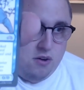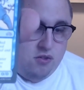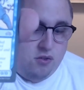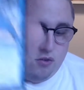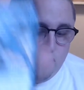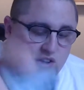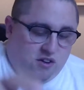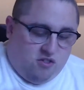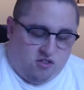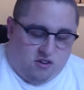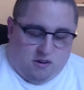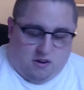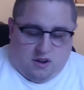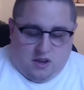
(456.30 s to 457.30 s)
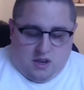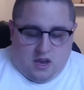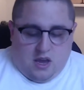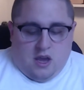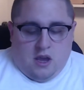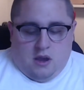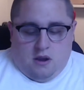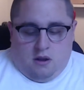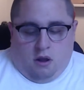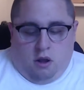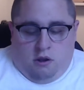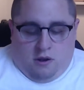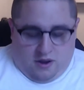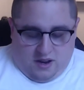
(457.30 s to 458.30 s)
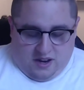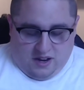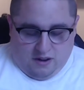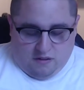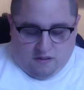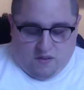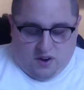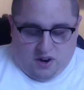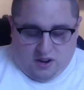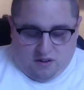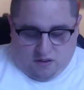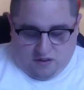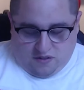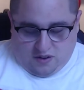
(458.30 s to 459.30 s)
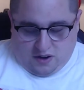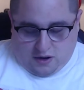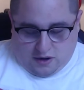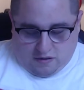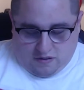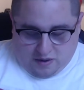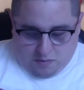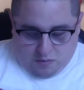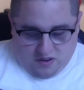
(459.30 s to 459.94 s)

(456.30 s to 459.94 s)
creature. It was a very interesting concept.